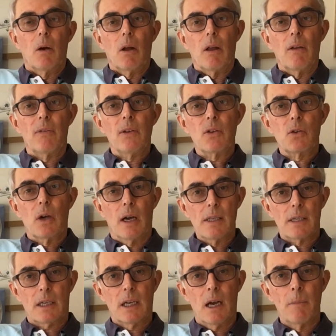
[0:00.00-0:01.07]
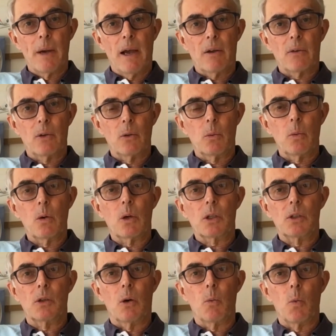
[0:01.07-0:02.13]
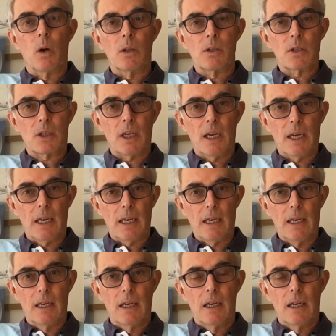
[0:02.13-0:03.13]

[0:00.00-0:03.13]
if you tried to come out of the water on 1 ski,